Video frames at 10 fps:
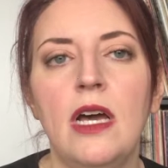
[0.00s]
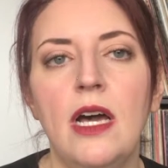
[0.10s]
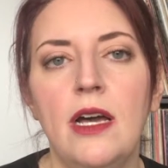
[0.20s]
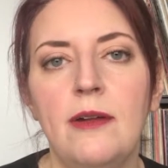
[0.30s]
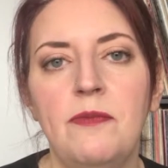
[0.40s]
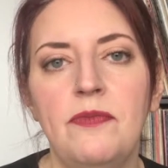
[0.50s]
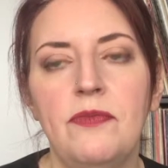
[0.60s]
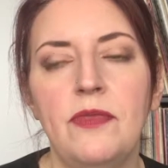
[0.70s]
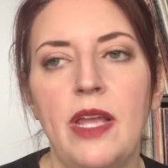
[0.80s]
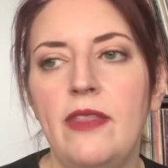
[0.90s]
And
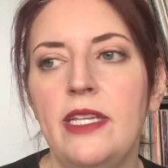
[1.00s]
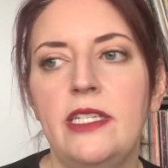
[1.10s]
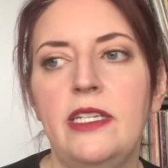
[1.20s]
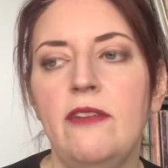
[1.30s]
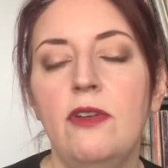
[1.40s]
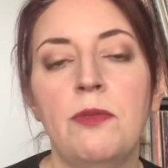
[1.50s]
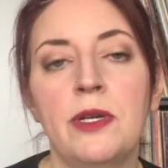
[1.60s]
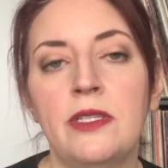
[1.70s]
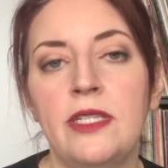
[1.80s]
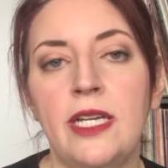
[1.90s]
they give you a
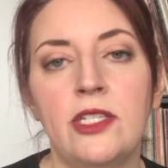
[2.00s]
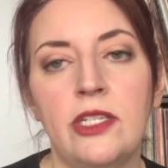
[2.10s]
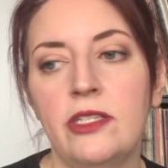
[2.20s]
presentation